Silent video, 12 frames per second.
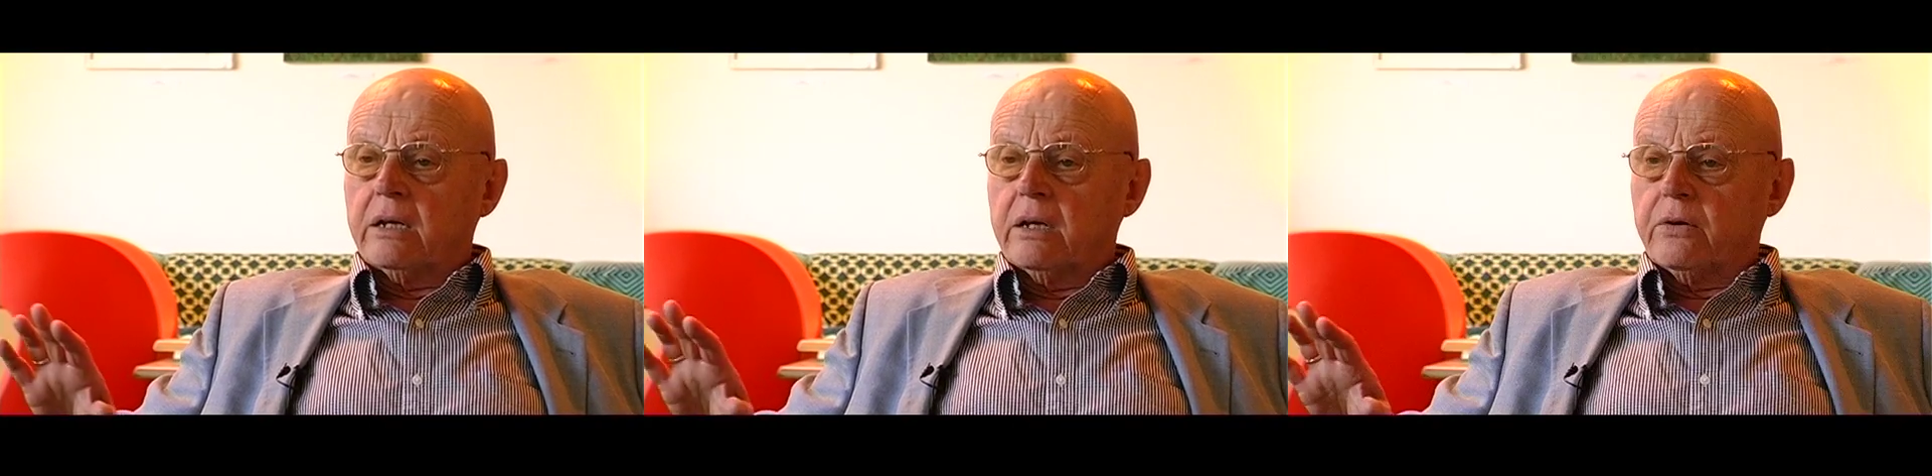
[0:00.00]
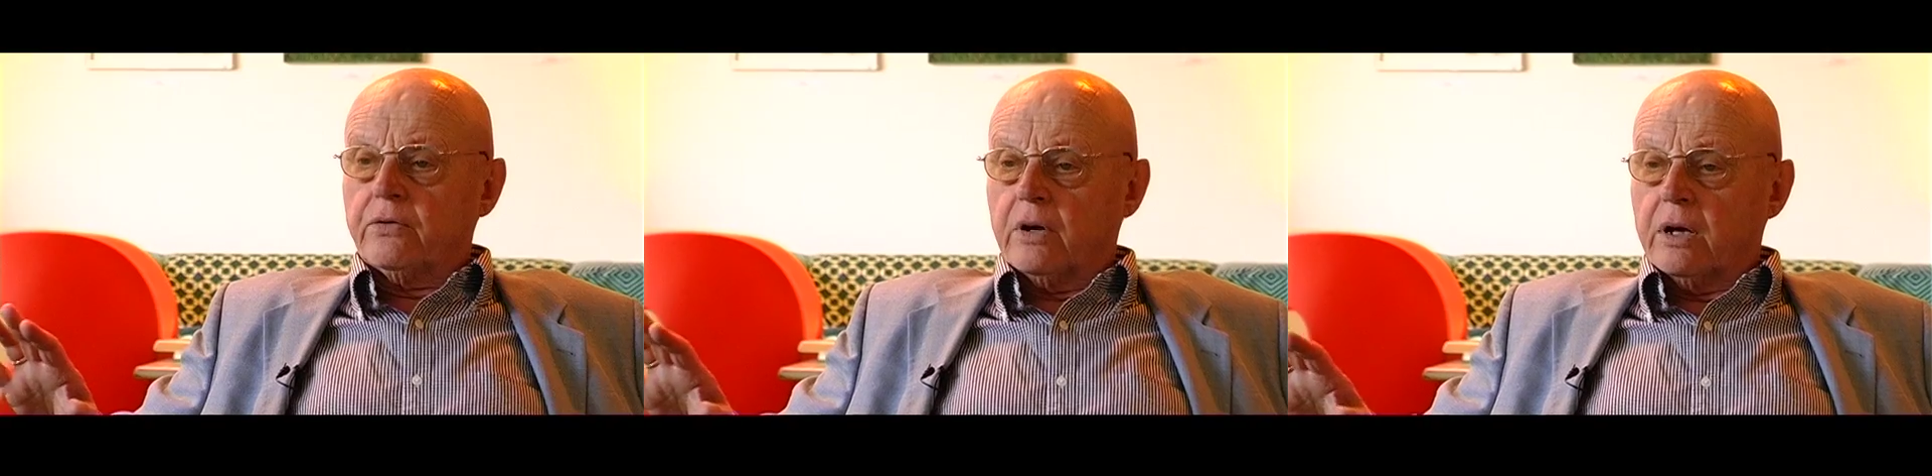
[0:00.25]

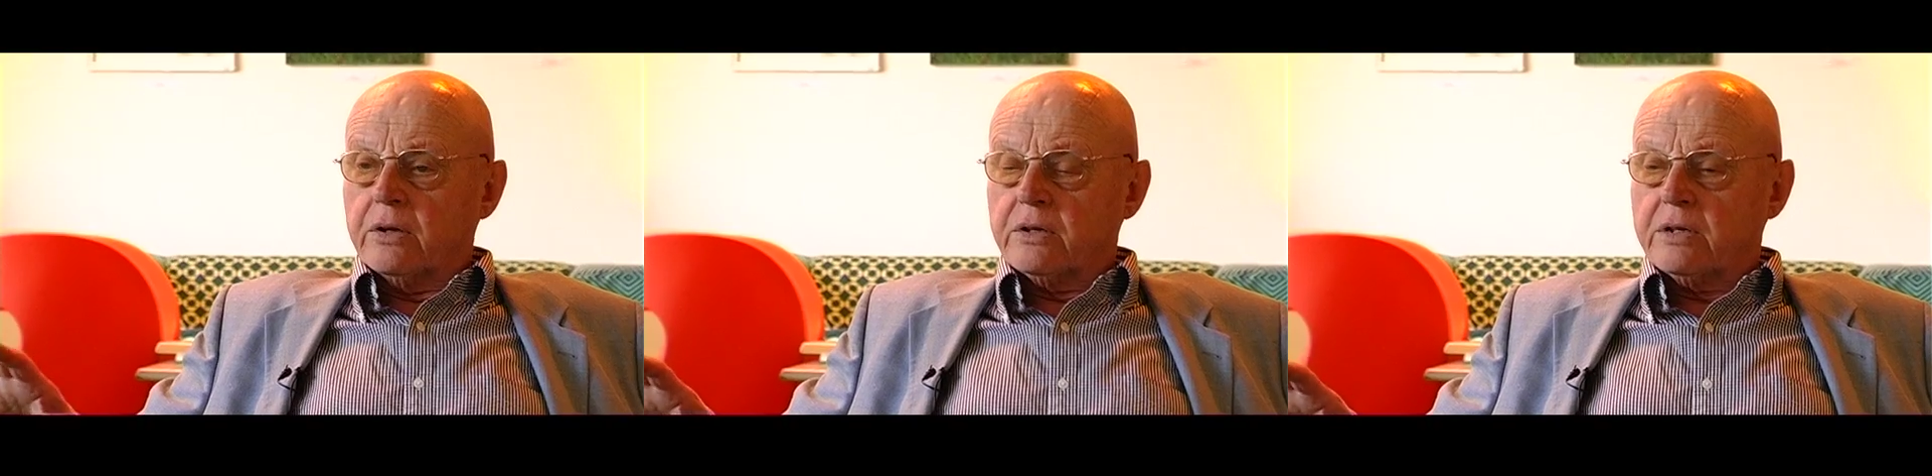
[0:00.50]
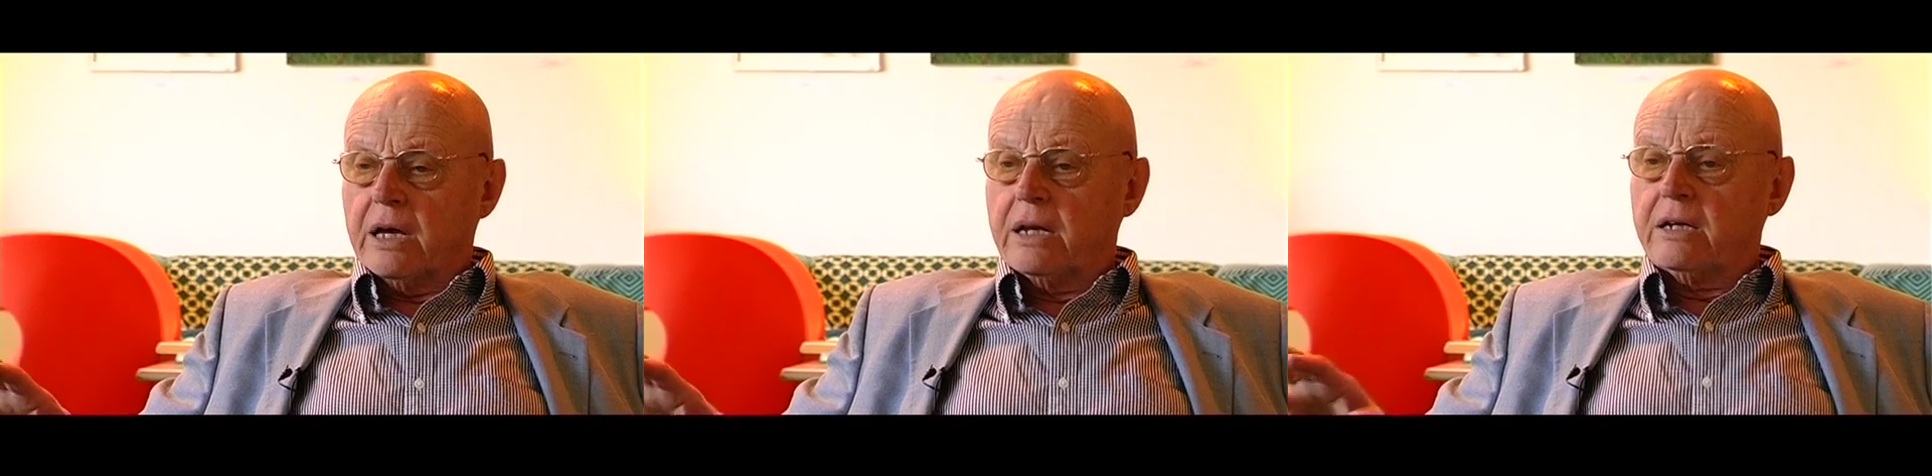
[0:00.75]

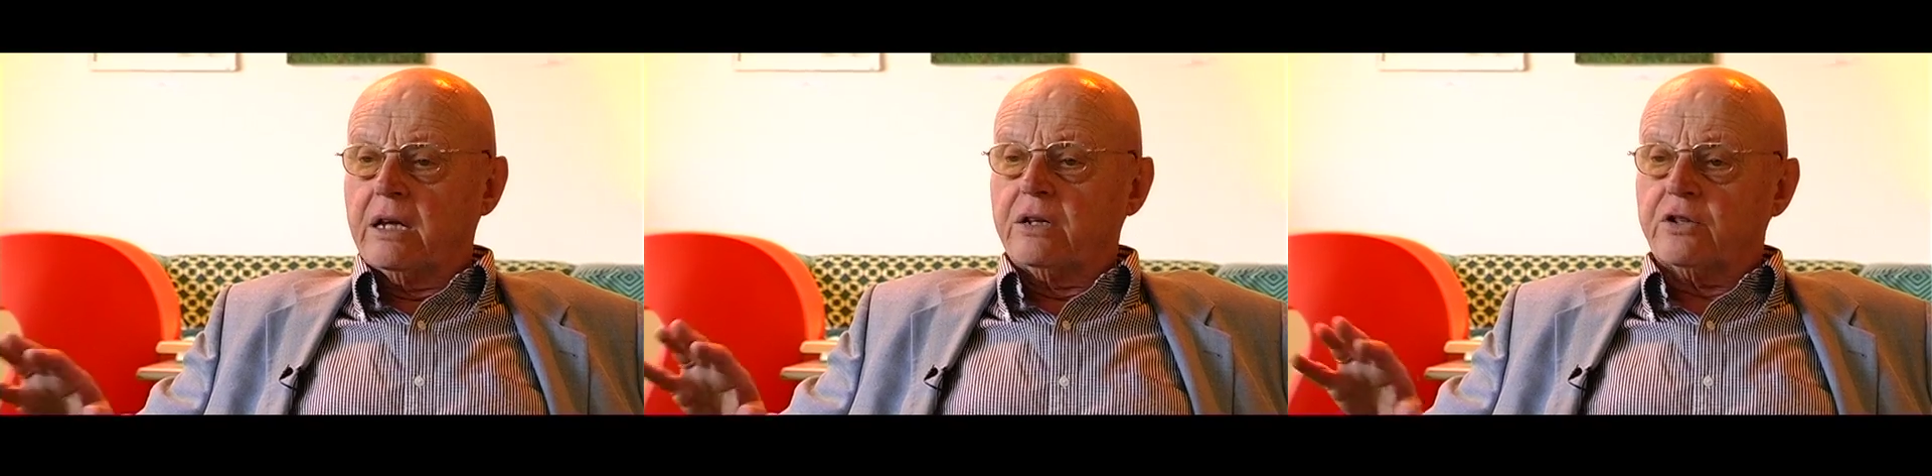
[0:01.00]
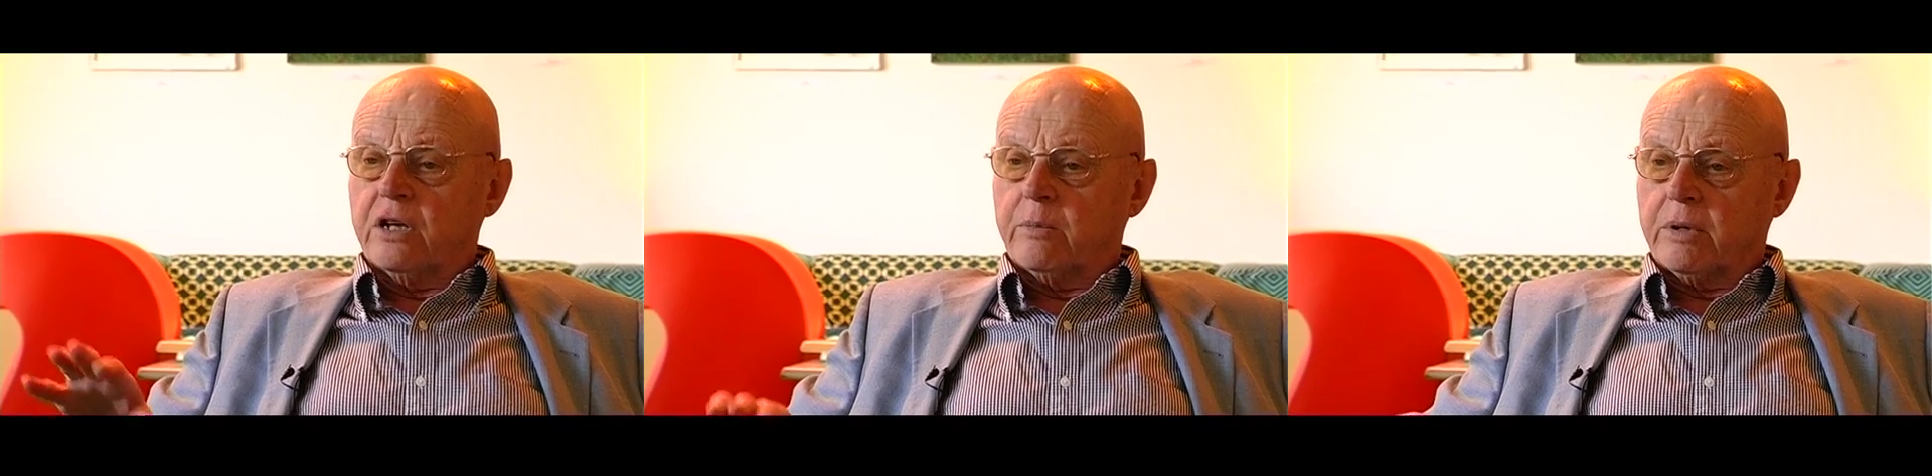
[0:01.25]
France and in
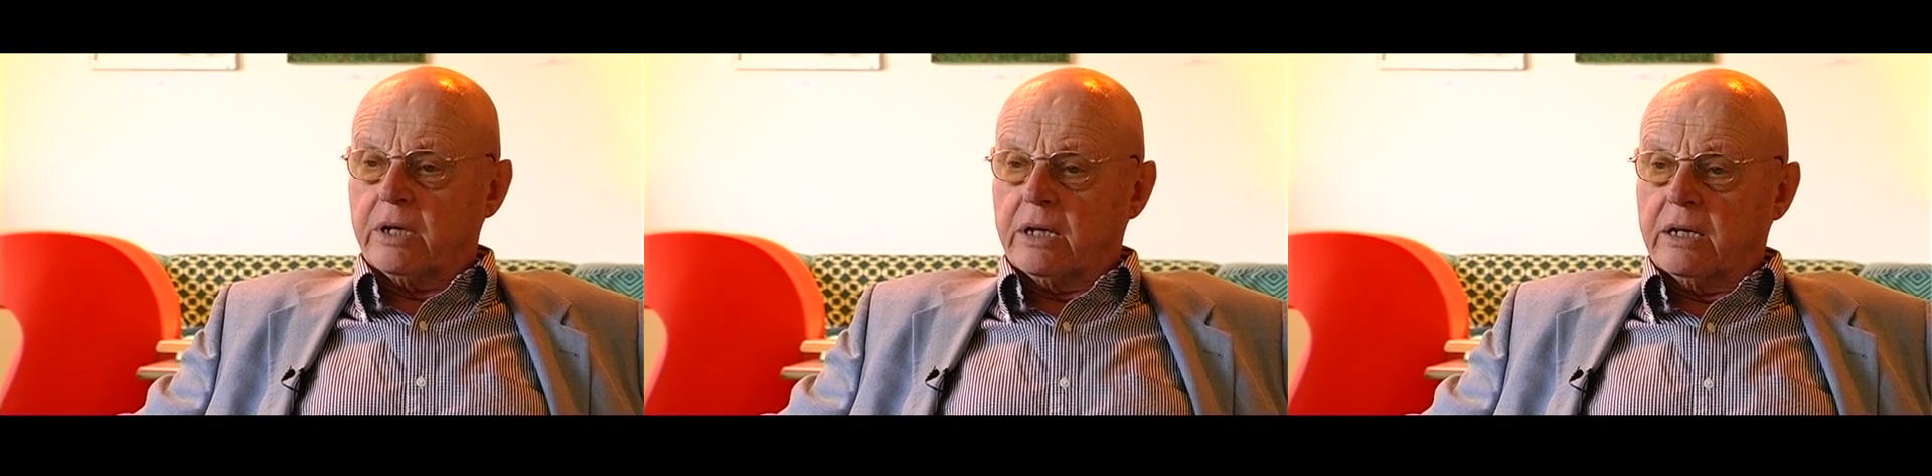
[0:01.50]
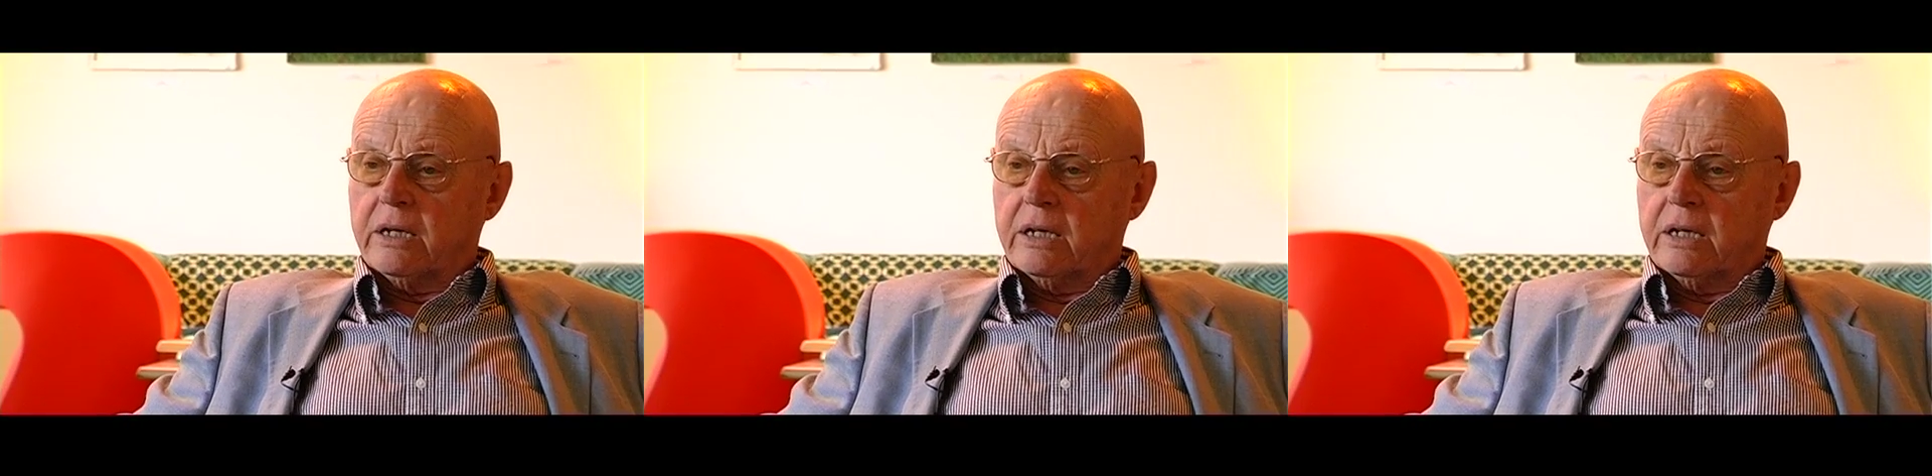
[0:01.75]
Germany.